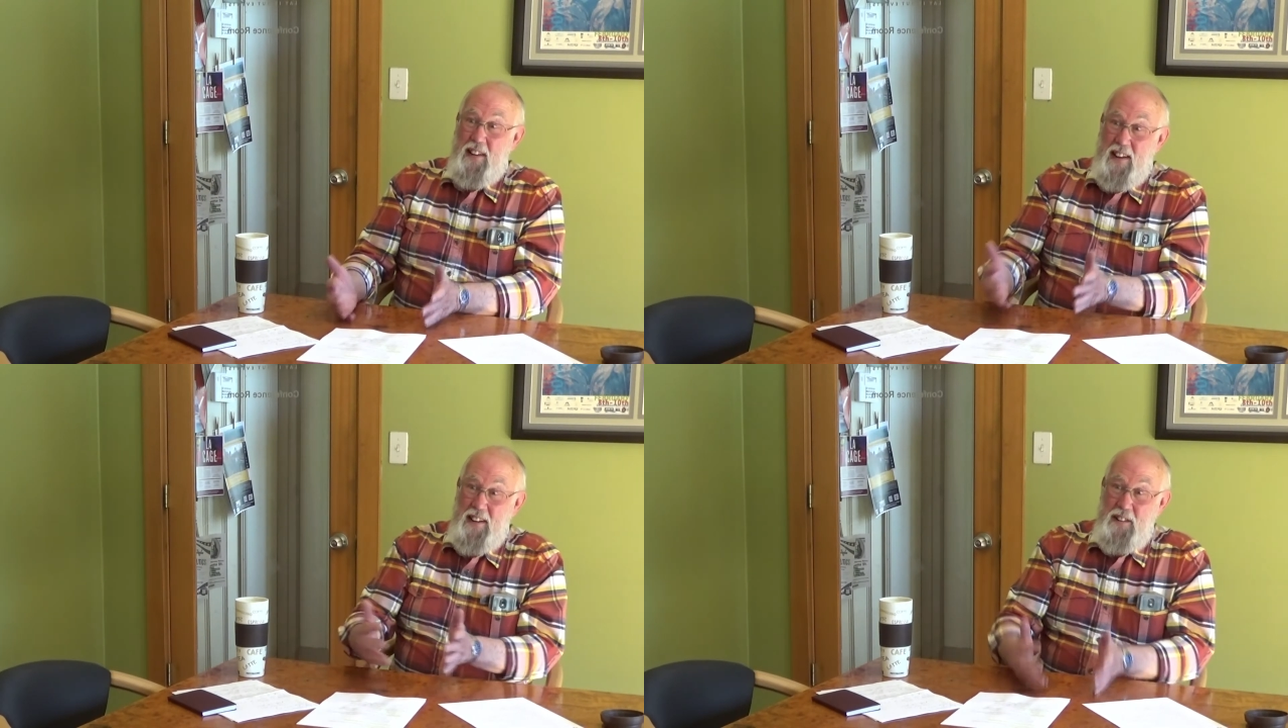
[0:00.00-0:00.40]

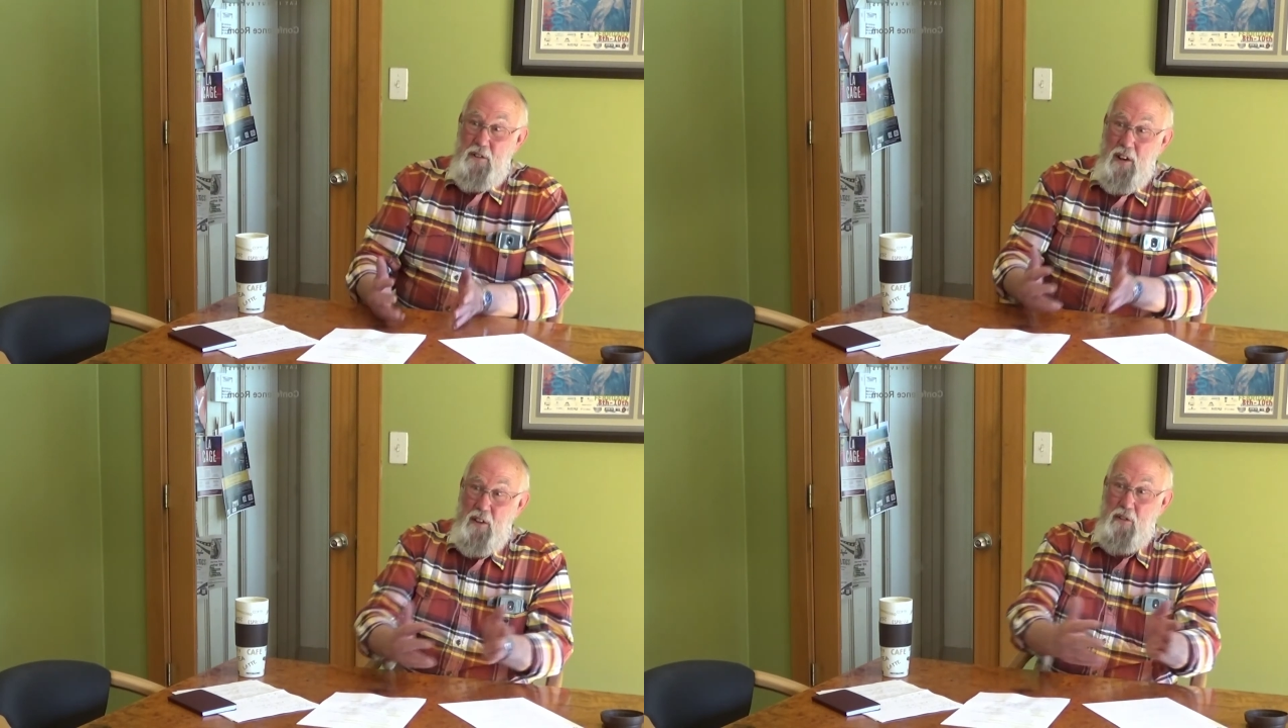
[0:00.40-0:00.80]
to get to
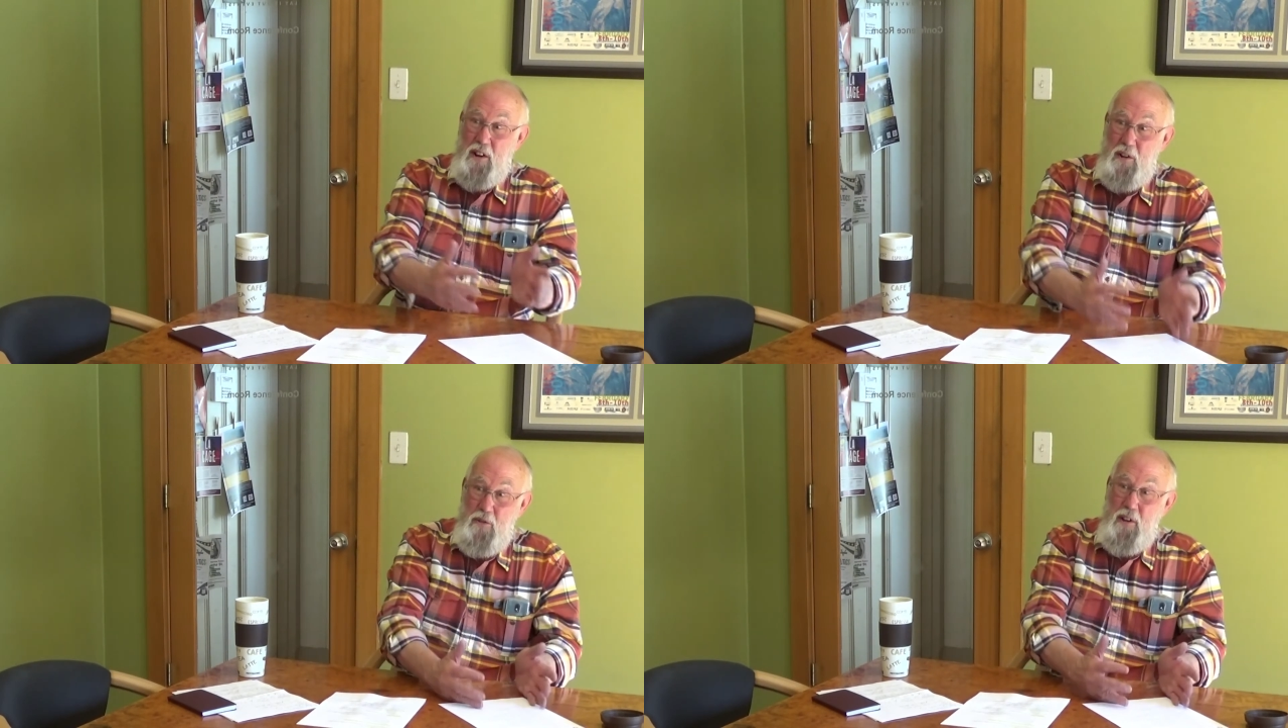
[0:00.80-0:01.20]

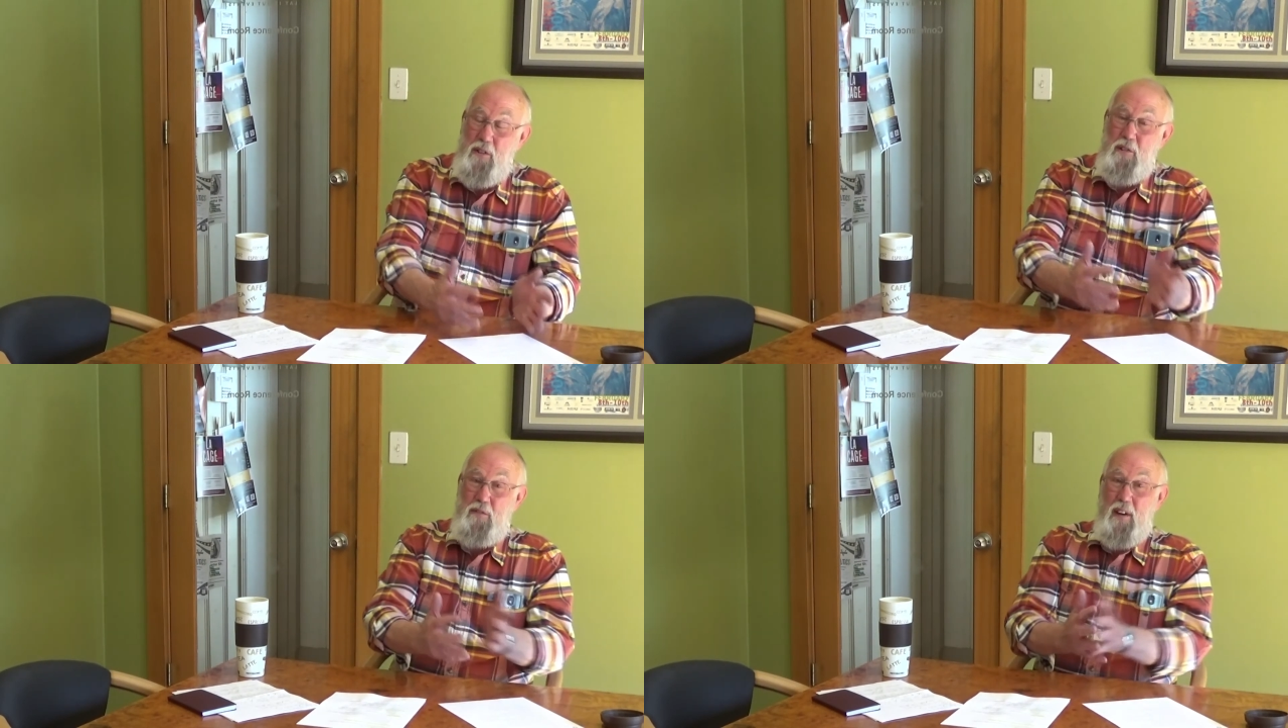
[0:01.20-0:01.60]
60 or
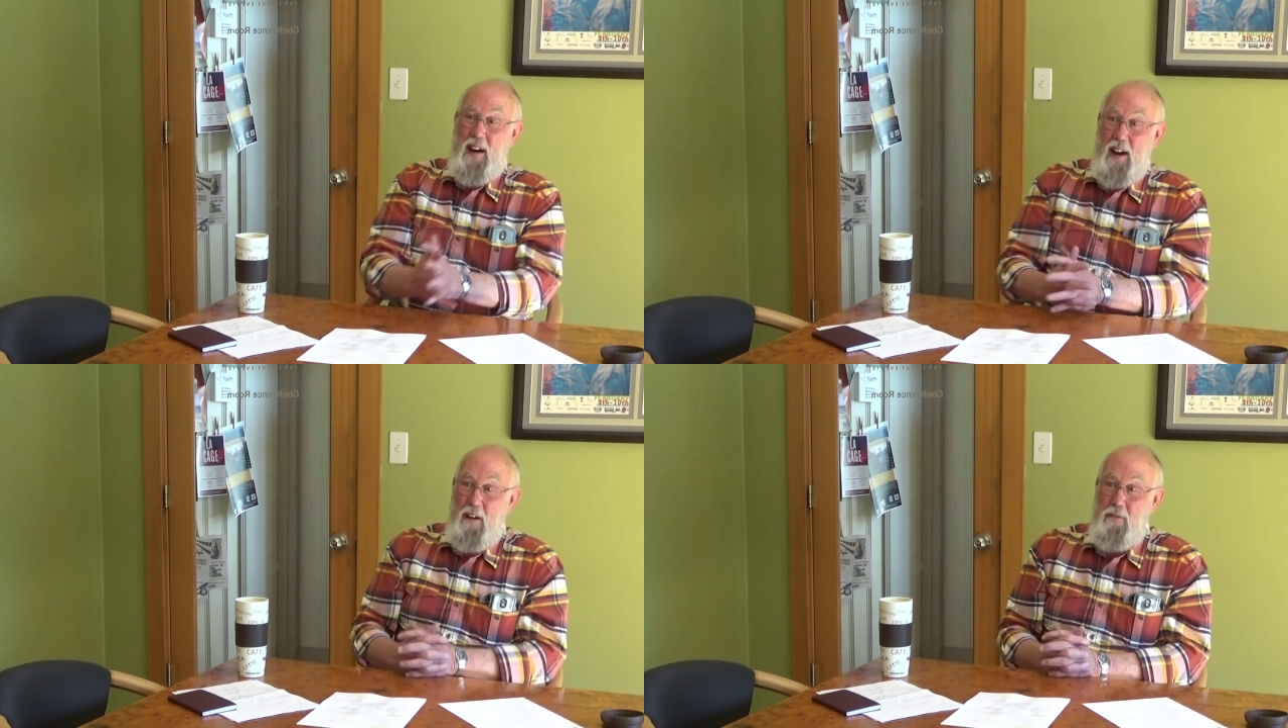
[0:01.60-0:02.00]

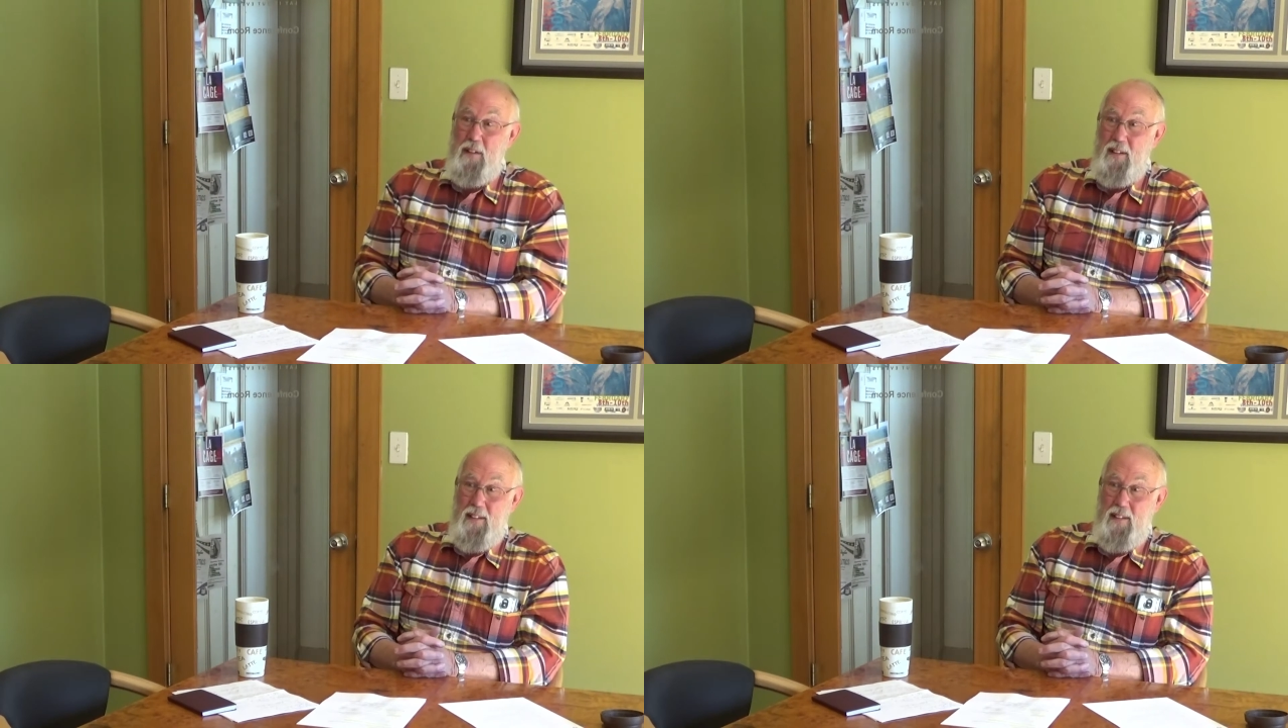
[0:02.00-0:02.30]
65.